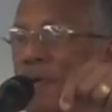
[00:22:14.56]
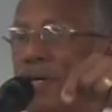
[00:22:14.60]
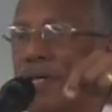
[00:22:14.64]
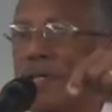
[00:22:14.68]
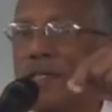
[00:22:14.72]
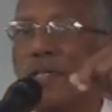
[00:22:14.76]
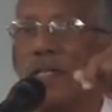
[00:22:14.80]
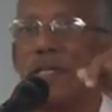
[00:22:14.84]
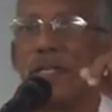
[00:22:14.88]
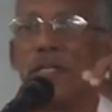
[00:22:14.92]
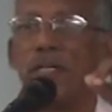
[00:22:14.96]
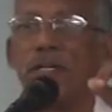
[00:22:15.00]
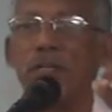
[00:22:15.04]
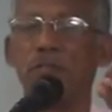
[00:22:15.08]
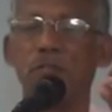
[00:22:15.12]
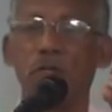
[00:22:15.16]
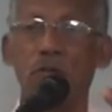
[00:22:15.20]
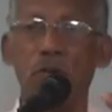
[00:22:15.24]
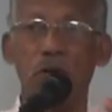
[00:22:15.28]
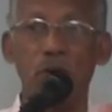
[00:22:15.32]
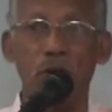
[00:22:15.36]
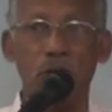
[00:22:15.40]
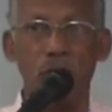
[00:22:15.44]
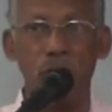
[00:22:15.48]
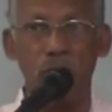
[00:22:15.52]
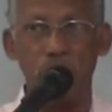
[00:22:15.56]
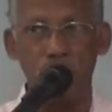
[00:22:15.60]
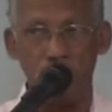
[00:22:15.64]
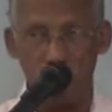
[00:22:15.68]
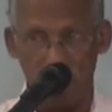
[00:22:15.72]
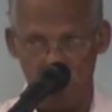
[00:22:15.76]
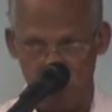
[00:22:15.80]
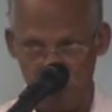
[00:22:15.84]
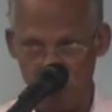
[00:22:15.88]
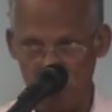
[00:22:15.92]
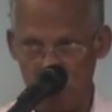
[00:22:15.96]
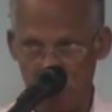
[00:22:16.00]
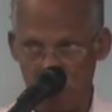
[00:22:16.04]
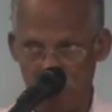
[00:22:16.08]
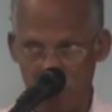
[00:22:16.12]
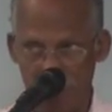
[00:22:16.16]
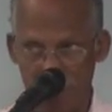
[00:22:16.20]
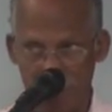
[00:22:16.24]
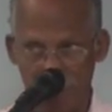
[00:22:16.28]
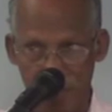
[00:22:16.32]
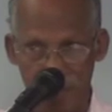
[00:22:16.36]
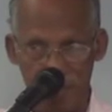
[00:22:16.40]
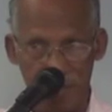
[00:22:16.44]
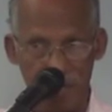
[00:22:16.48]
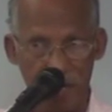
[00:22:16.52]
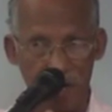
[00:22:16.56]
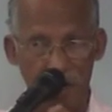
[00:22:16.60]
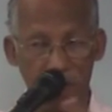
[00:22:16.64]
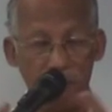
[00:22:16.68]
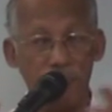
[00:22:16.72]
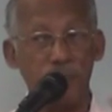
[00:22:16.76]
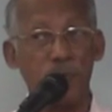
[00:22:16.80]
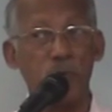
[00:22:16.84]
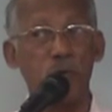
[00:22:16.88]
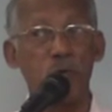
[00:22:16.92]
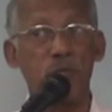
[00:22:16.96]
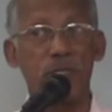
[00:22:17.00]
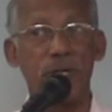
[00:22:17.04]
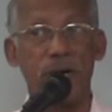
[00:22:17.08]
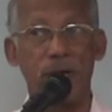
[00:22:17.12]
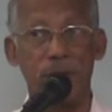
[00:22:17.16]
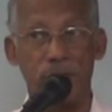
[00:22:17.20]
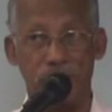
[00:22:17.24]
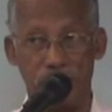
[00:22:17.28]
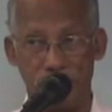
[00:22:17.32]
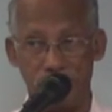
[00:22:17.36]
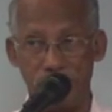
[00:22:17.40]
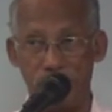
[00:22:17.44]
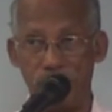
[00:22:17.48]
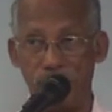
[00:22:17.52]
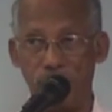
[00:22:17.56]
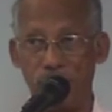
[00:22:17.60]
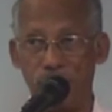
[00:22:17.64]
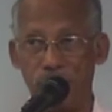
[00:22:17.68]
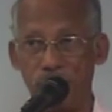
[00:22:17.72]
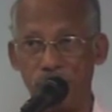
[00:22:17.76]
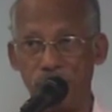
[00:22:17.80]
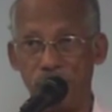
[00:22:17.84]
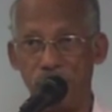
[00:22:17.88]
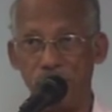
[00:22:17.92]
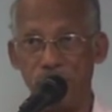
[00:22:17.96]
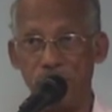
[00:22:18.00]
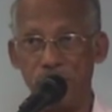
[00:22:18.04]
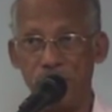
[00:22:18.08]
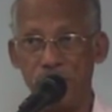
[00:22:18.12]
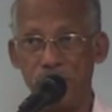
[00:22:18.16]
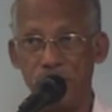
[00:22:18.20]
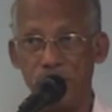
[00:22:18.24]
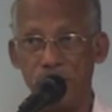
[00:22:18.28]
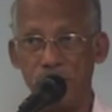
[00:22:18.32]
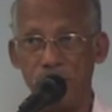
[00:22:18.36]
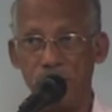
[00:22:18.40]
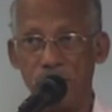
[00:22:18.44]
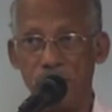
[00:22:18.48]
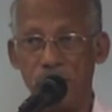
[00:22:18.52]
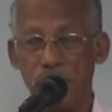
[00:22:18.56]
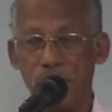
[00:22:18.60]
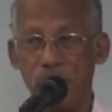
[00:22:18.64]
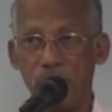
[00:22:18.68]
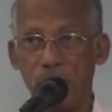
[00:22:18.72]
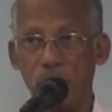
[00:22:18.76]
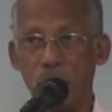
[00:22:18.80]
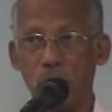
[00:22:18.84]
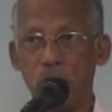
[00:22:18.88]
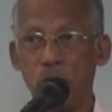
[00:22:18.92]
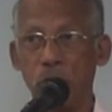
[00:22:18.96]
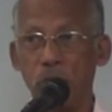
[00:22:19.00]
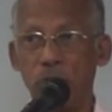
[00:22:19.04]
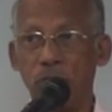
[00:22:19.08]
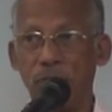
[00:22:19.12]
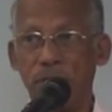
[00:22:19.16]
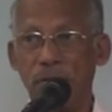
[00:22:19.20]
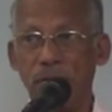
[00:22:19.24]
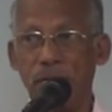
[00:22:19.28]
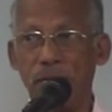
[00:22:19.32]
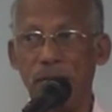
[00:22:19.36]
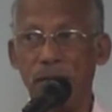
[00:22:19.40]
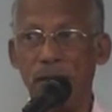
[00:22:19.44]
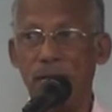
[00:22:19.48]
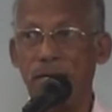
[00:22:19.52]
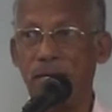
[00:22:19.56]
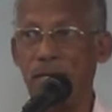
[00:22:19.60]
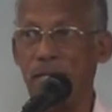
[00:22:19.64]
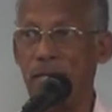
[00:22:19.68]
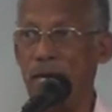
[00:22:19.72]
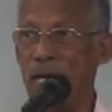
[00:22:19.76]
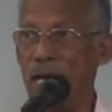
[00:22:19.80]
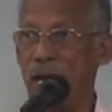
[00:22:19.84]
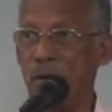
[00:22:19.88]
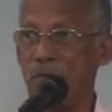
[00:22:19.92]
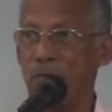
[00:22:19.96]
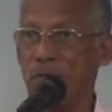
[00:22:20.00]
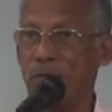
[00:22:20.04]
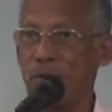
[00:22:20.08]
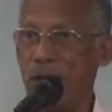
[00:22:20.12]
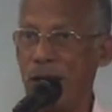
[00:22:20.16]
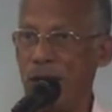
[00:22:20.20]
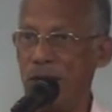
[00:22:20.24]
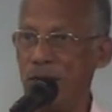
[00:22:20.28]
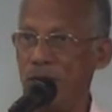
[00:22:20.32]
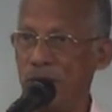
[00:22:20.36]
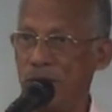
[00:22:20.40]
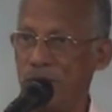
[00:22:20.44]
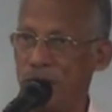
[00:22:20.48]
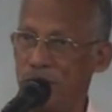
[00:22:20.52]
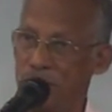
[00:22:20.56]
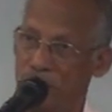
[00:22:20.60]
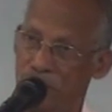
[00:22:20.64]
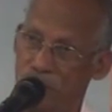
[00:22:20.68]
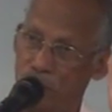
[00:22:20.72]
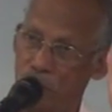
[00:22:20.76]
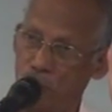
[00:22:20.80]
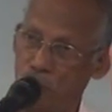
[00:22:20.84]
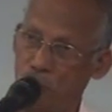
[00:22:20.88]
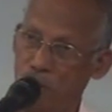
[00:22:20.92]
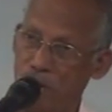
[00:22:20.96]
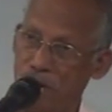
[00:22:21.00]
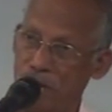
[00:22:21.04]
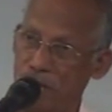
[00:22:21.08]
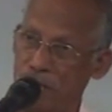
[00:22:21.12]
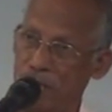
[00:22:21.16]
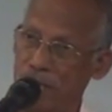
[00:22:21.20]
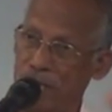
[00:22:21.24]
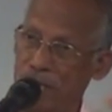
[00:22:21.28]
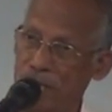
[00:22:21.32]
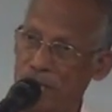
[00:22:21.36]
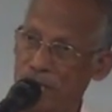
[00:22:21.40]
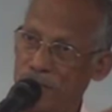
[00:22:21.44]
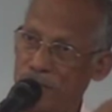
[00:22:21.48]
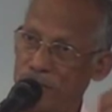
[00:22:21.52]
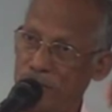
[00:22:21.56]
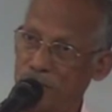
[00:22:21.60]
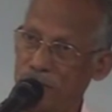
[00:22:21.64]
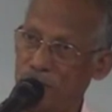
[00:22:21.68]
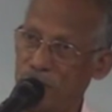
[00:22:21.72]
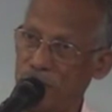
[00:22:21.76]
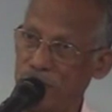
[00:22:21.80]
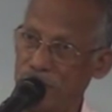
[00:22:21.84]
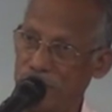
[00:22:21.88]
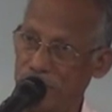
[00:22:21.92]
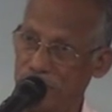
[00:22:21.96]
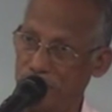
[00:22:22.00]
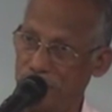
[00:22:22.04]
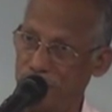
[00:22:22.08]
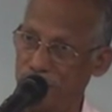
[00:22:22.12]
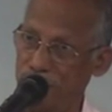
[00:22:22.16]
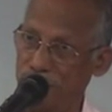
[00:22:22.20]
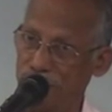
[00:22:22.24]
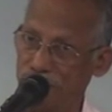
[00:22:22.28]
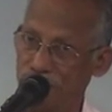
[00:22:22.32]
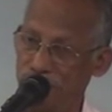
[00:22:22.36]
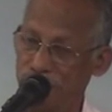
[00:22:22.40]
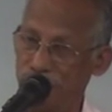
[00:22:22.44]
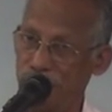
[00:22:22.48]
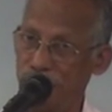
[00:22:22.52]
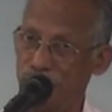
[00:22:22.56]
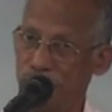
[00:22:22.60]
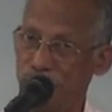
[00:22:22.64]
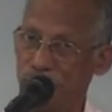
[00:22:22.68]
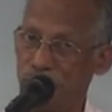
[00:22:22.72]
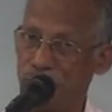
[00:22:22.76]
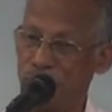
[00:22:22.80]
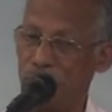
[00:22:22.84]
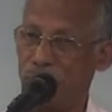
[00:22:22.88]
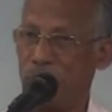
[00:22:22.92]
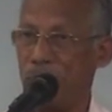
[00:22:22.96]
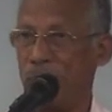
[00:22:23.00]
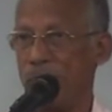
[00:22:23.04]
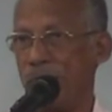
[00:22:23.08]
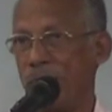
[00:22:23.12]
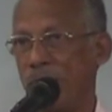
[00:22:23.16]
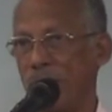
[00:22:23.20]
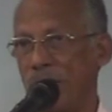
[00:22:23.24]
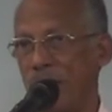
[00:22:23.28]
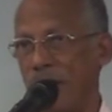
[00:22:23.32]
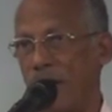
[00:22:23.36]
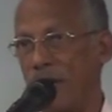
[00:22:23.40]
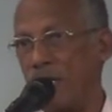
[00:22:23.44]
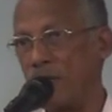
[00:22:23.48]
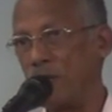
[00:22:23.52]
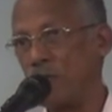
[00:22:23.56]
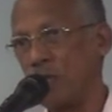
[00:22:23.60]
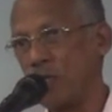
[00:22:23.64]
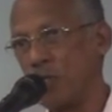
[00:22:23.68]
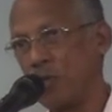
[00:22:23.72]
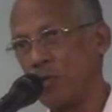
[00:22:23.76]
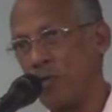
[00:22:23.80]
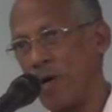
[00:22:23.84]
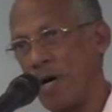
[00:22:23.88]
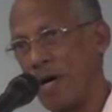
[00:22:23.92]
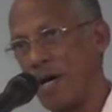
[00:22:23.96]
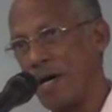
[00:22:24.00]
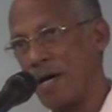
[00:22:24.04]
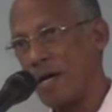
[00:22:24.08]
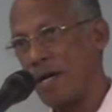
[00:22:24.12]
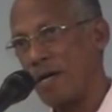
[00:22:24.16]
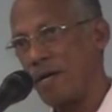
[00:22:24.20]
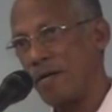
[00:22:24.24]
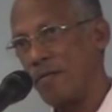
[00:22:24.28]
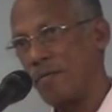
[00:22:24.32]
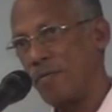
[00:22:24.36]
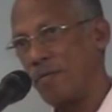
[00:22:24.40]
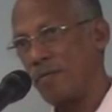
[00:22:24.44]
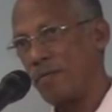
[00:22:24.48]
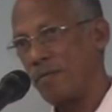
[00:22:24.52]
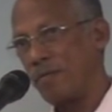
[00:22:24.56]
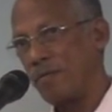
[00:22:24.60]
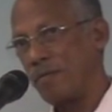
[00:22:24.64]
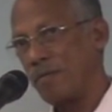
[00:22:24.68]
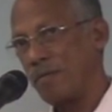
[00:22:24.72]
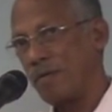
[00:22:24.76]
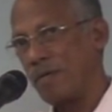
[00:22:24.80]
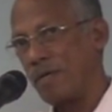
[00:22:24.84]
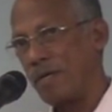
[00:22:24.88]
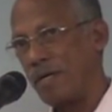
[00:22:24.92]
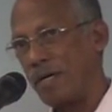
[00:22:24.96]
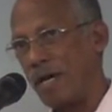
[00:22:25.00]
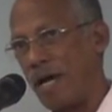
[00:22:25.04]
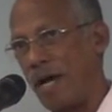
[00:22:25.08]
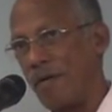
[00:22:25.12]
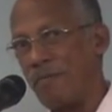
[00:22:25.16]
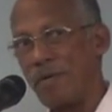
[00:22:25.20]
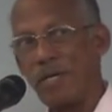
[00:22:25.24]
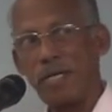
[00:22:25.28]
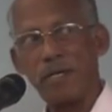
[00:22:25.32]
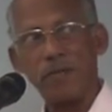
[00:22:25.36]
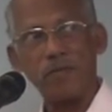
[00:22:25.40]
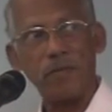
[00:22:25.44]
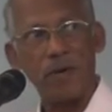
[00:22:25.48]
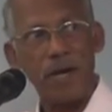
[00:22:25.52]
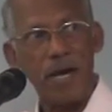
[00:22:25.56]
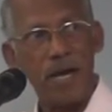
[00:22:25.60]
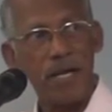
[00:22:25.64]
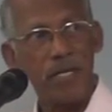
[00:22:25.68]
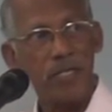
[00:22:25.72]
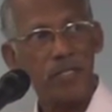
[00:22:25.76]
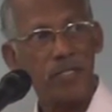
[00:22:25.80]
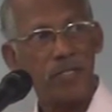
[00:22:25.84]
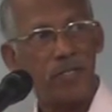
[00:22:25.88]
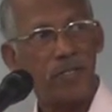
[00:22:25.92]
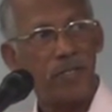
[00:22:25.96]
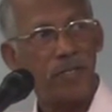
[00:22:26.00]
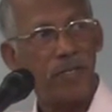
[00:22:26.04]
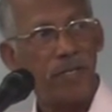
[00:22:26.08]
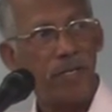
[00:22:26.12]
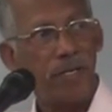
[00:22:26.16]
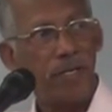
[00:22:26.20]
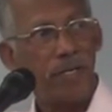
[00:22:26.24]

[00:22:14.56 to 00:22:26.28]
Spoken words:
her seed. So Christians are of two types. Those who say that they have Christ is one, that is seed. And those who are having Christ,